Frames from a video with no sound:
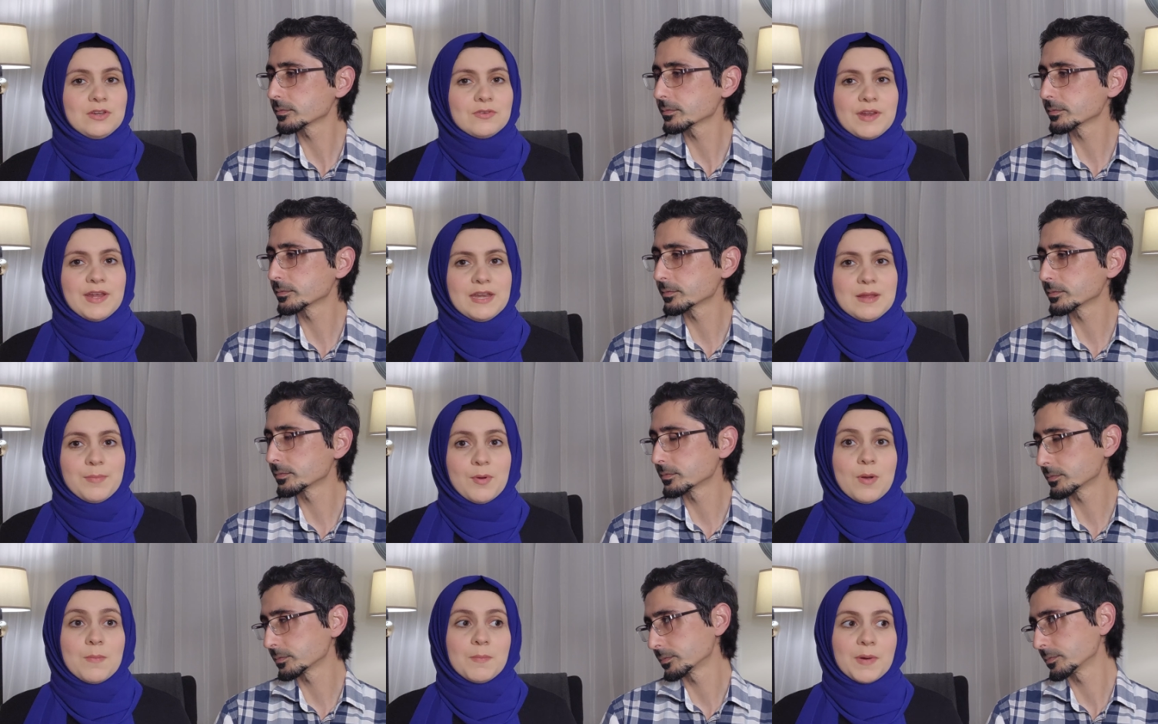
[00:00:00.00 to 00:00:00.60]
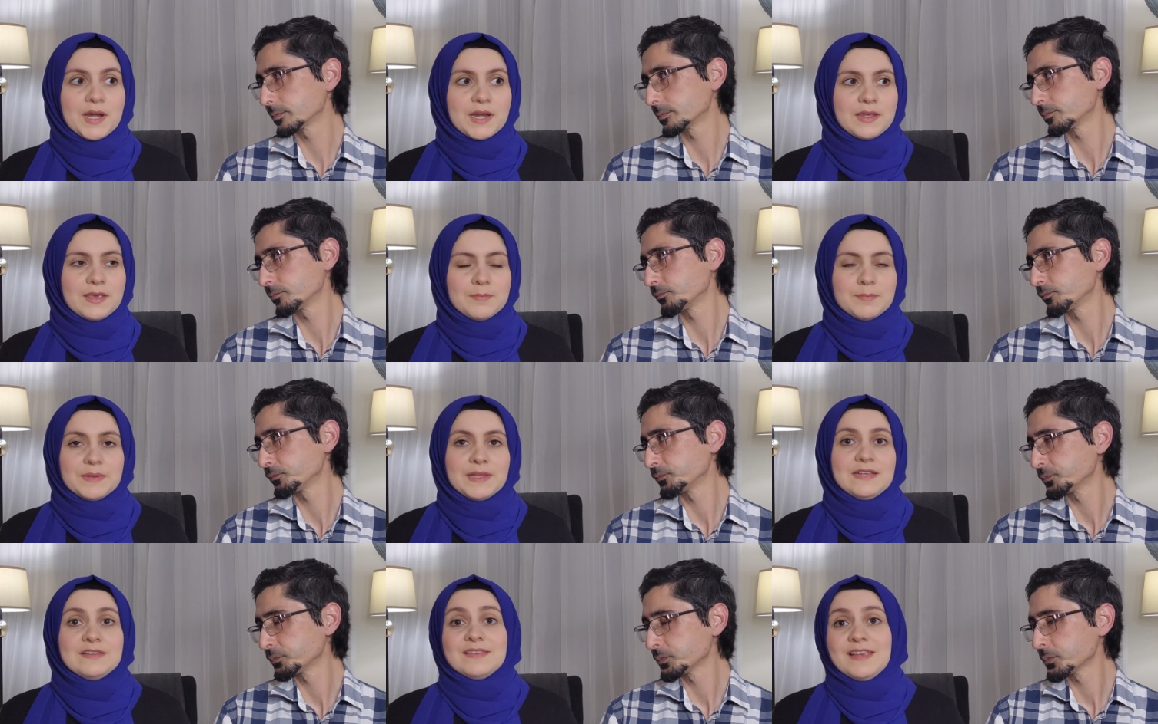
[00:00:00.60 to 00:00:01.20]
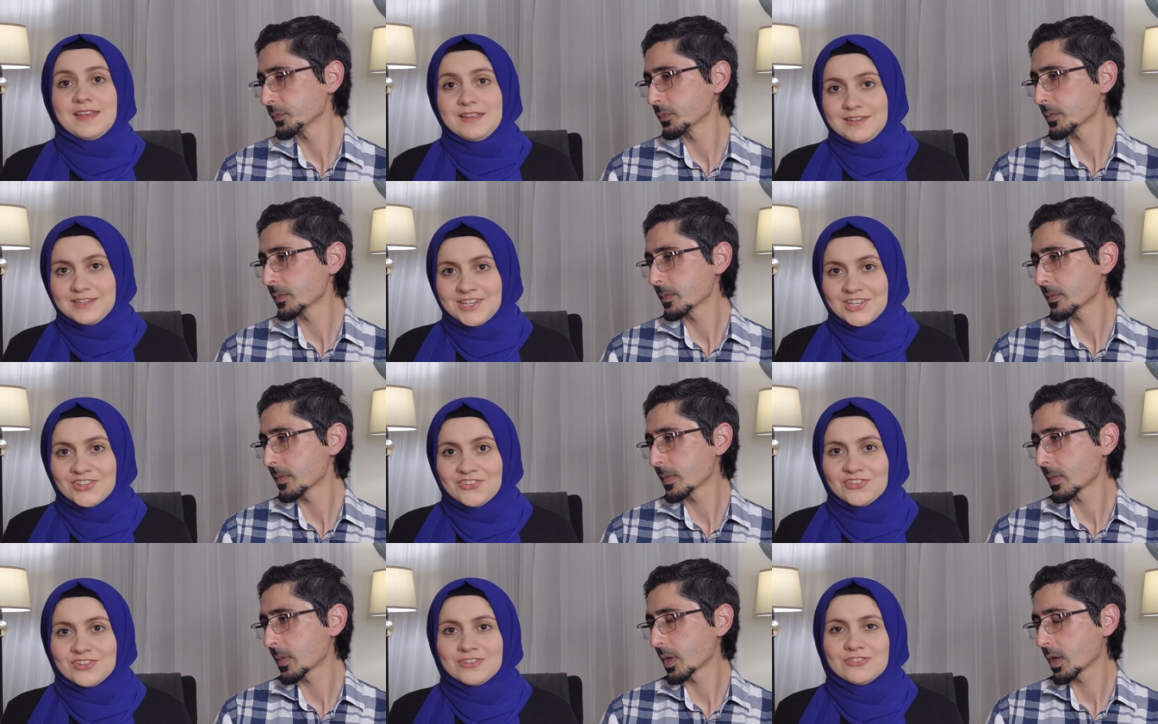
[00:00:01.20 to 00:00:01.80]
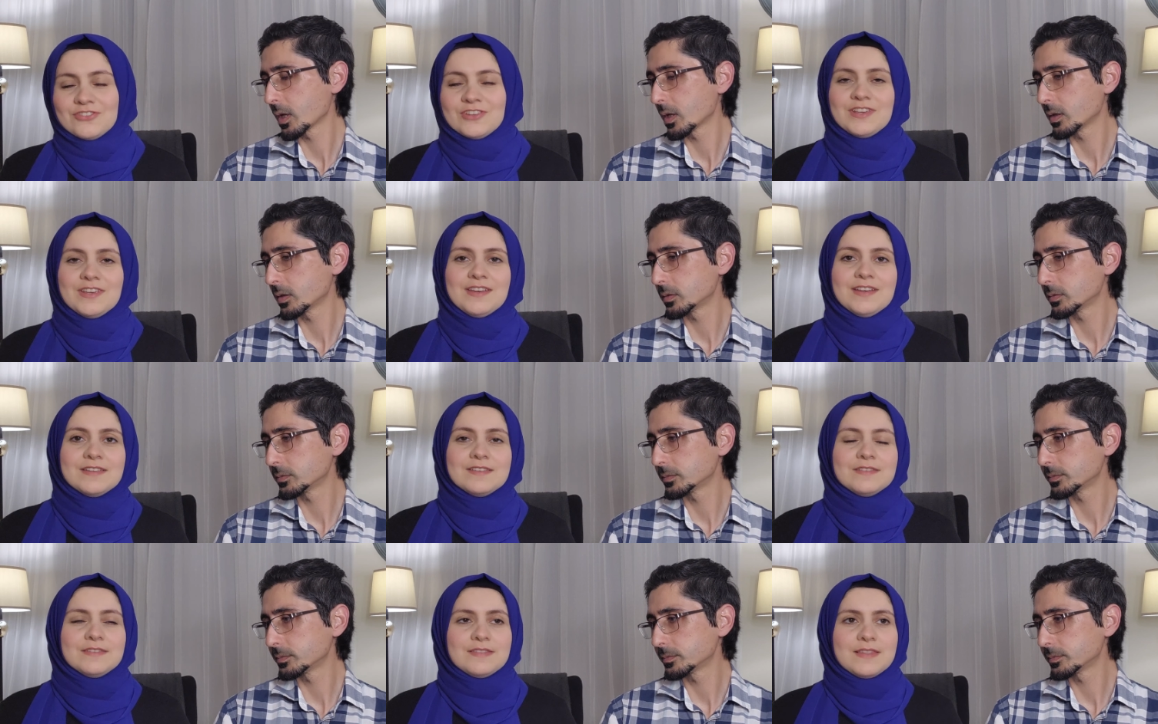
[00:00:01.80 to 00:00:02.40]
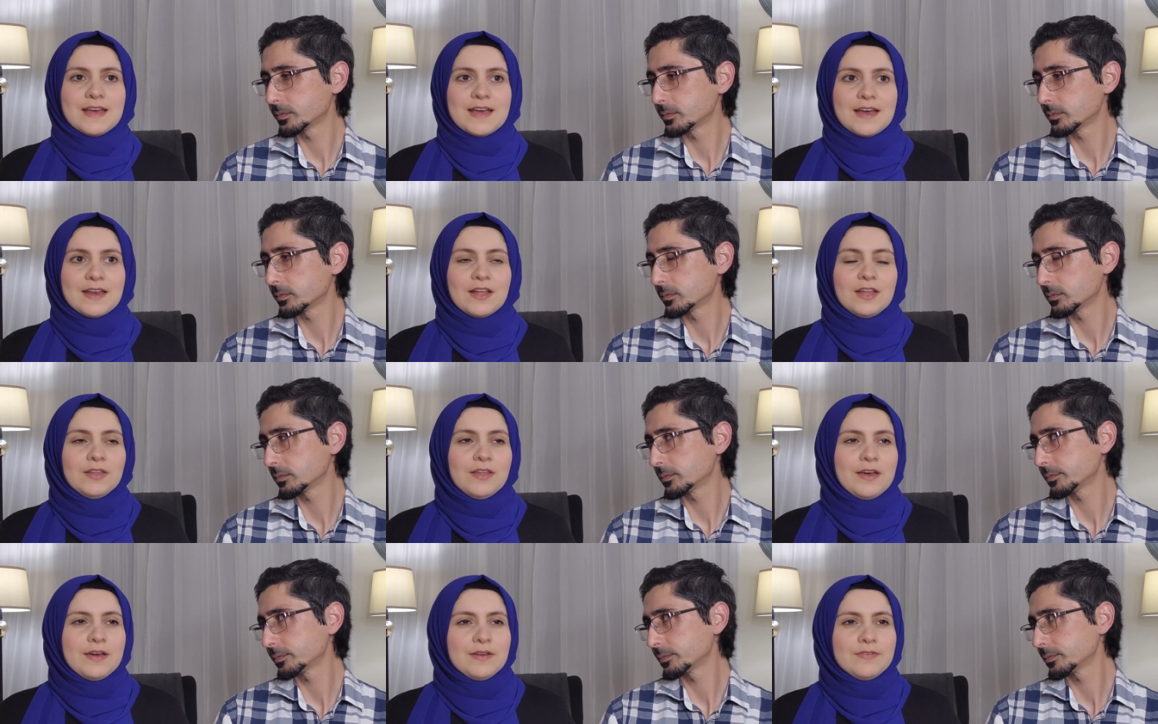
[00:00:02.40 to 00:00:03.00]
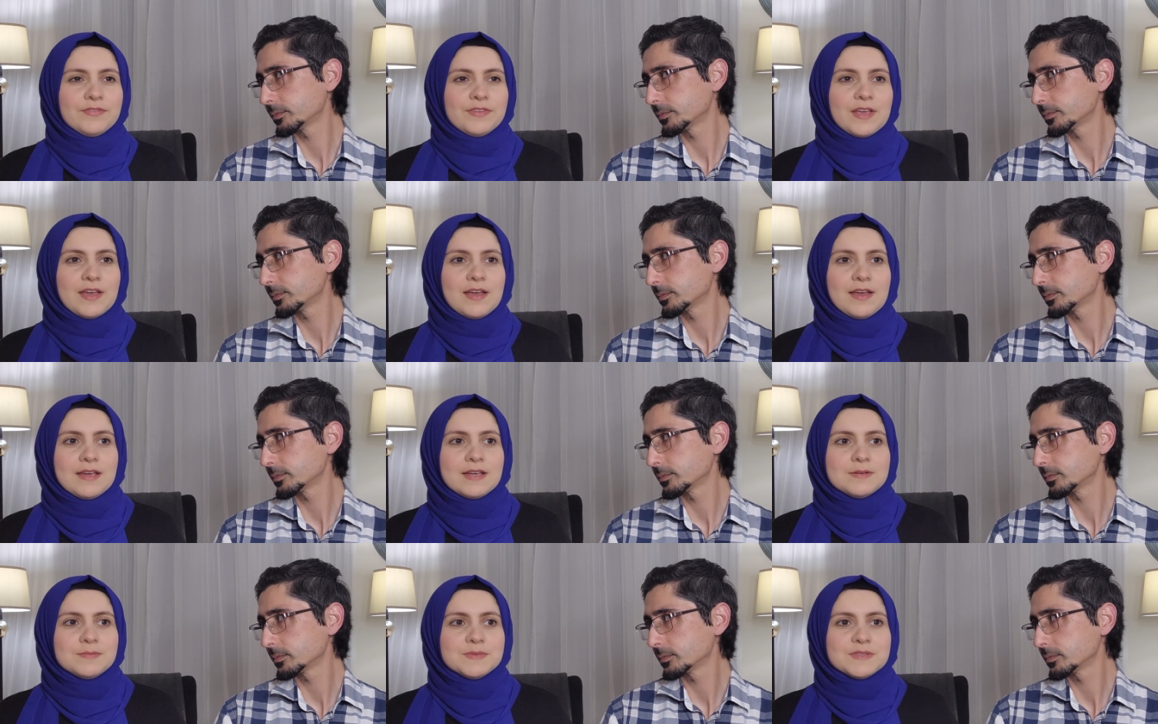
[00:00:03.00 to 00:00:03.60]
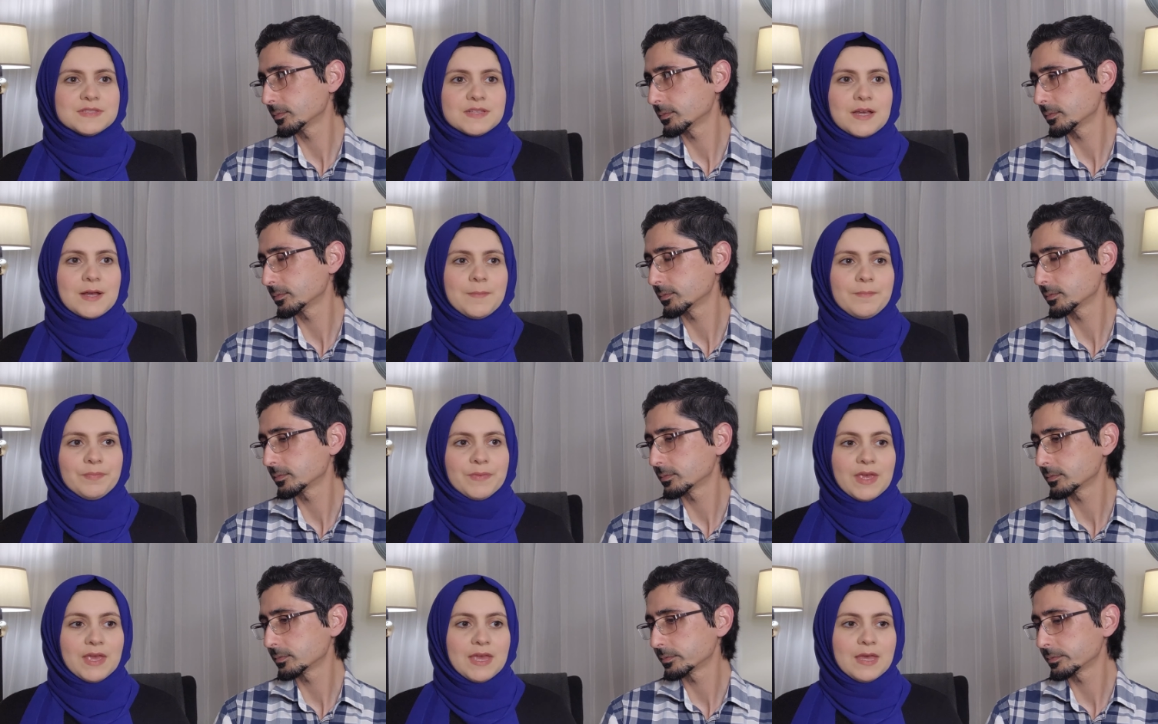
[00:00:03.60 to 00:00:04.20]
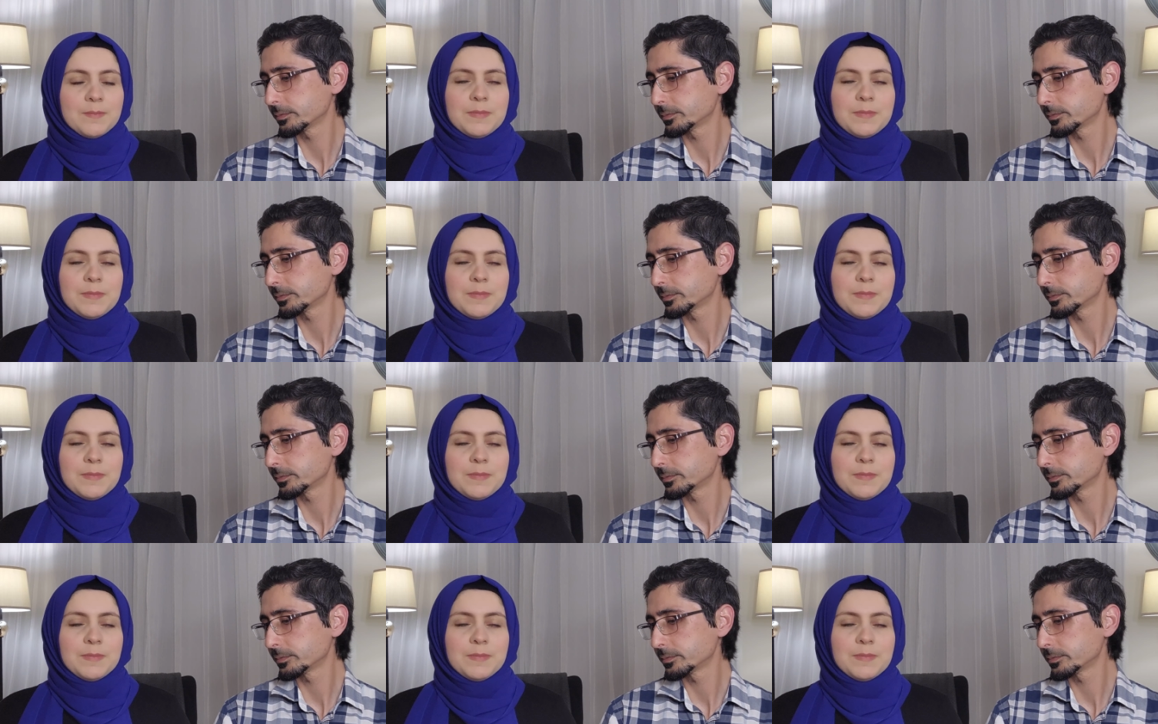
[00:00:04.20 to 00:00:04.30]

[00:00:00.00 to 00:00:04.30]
Speaker 1: great about Marketplace and Kijiji is that a lot of times um,